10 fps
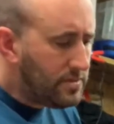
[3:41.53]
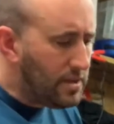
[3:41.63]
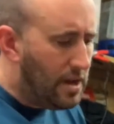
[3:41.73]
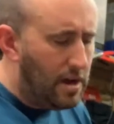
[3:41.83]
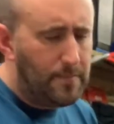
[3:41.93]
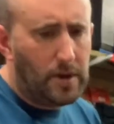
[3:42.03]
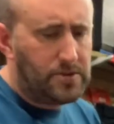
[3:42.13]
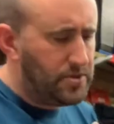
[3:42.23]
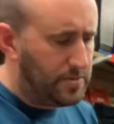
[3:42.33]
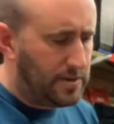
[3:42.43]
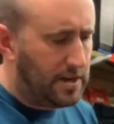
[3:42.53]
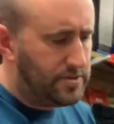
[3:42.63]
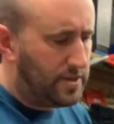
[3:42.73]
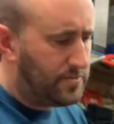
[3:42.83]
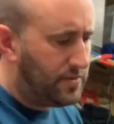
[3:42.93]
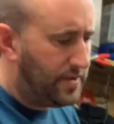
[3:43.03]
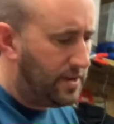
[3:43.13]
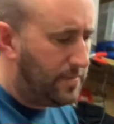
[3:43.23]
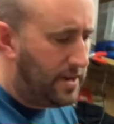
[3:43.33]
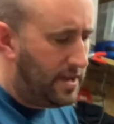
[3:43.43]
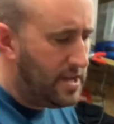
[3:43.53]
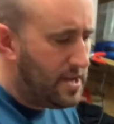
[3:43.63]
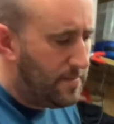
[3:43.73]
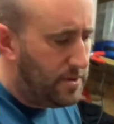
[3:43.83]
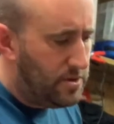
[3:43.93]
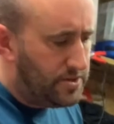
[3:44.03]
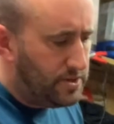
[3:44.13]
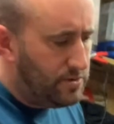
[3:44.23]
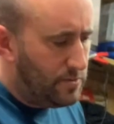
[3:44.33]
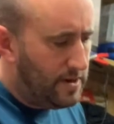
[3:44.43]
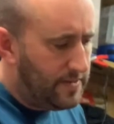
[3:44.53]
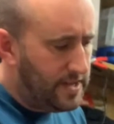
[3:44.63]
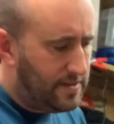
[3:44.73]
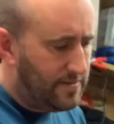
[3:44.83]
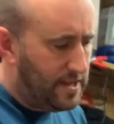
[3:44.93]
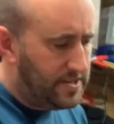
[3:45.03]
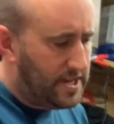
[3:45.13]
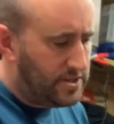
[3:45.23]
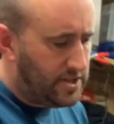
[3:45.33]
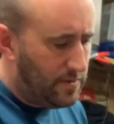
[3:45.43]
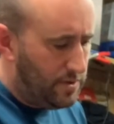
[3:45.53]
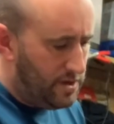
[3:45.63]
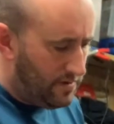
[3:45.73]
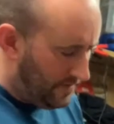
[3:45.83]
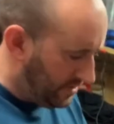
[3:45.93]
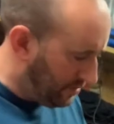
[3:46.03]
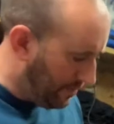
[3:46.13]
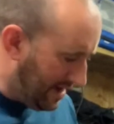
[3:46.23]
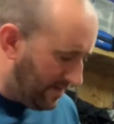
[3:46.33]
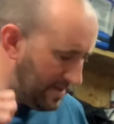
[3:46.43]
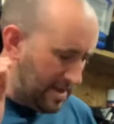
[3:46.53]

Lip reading: I'll do some close-ups of it in a minute, but you do they attach there with a universal mount,